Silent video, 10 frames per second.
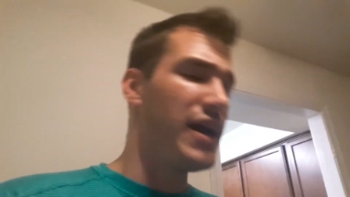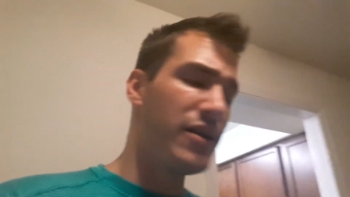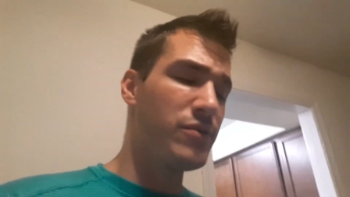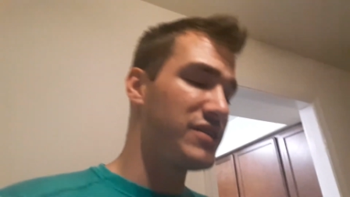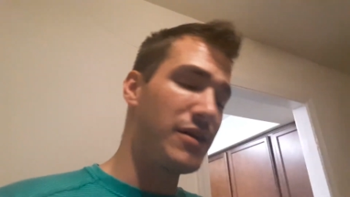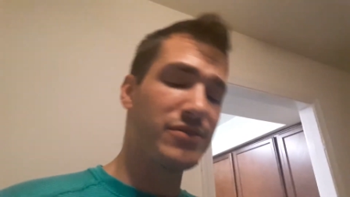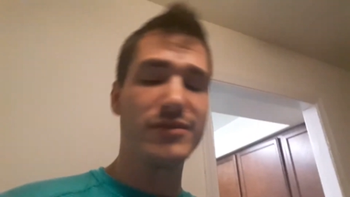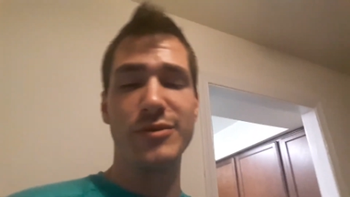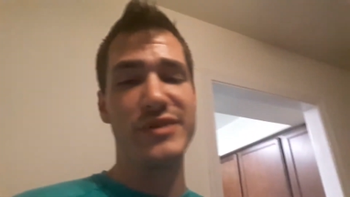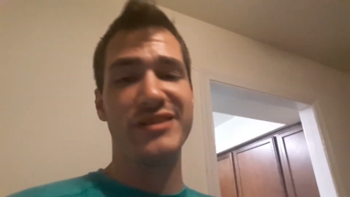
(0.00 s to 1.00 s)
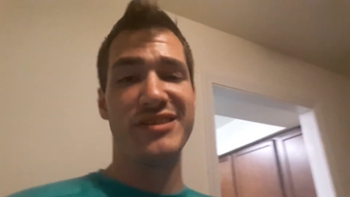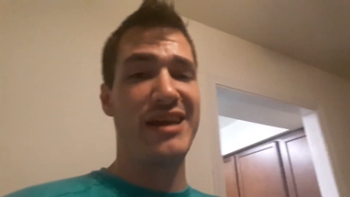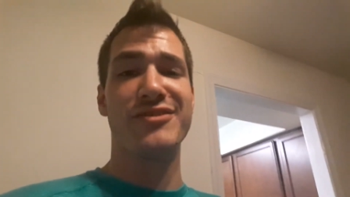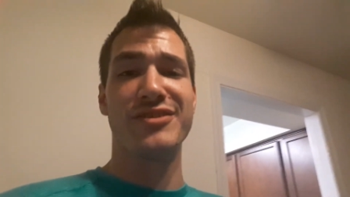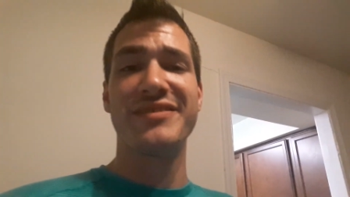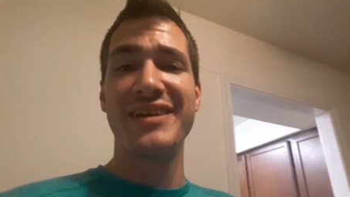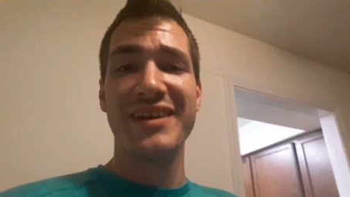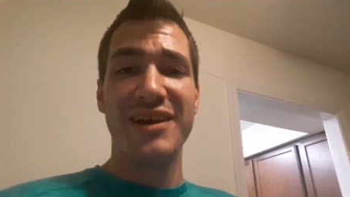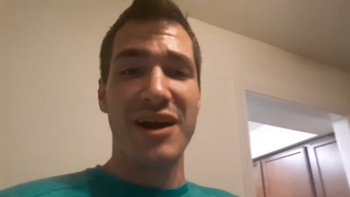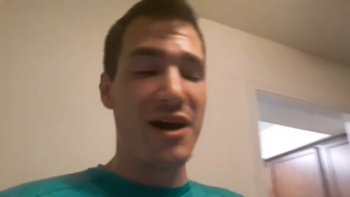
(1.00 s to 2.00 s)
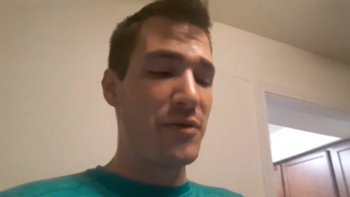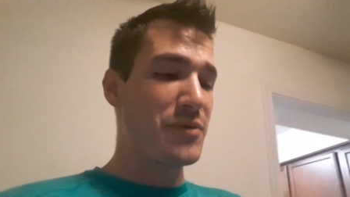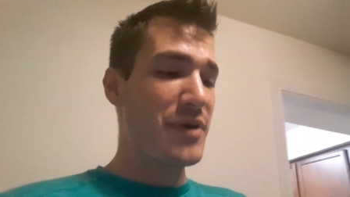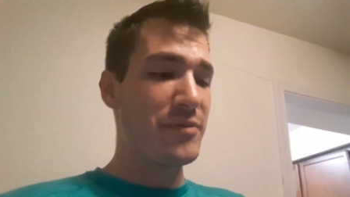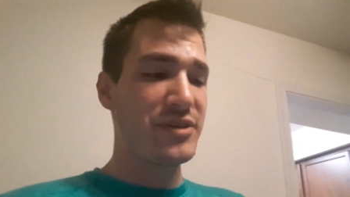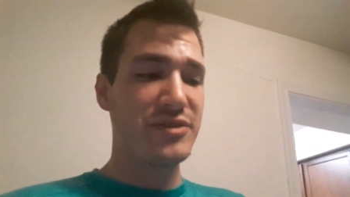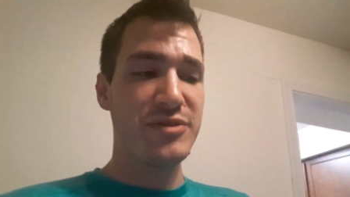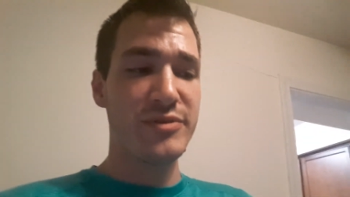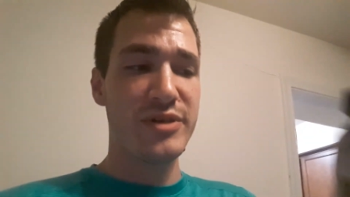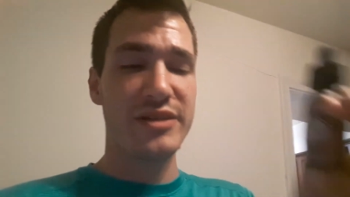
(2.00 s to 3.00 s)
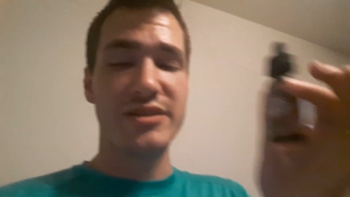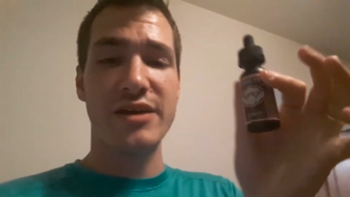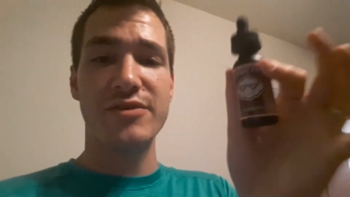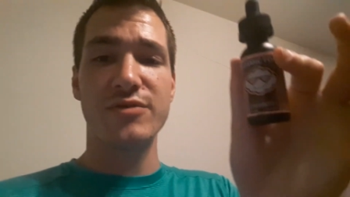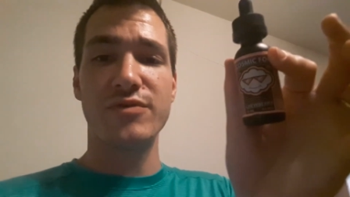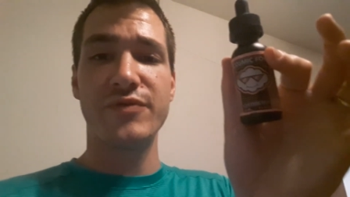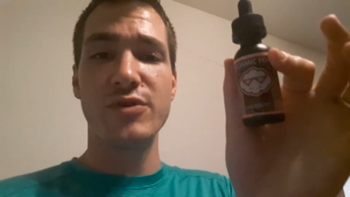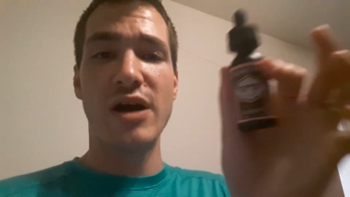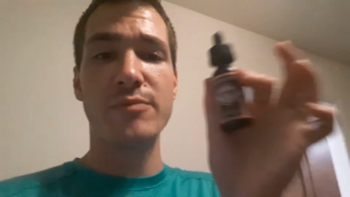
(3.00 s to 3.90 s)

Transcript: Anyways, that was a little bit of tangent. Uh, we're probably going to do another review.